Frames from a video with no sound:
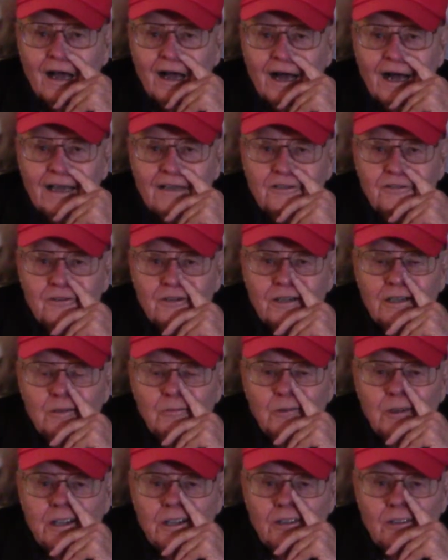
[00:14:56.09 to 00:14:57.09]
I joined the
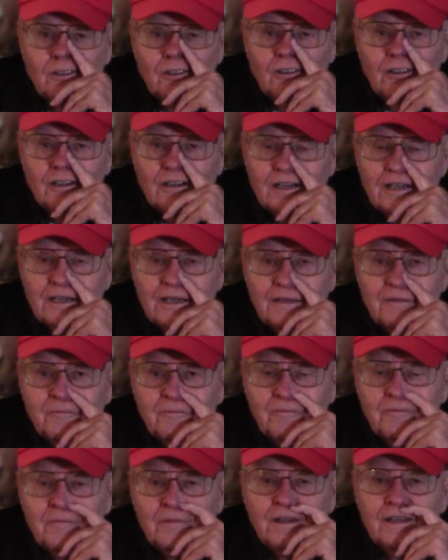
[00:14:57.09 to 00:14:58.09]
Marine Corps, and they
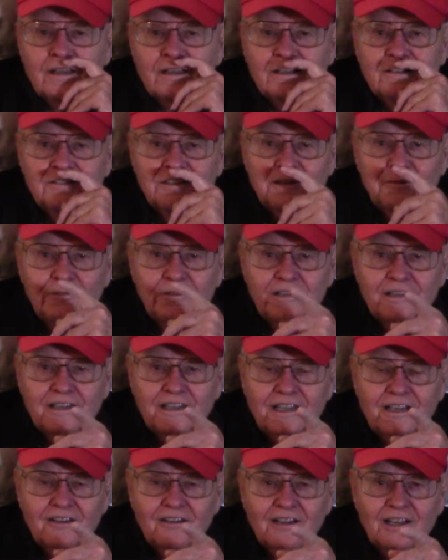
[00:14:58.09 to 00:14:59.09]
sent me the letter,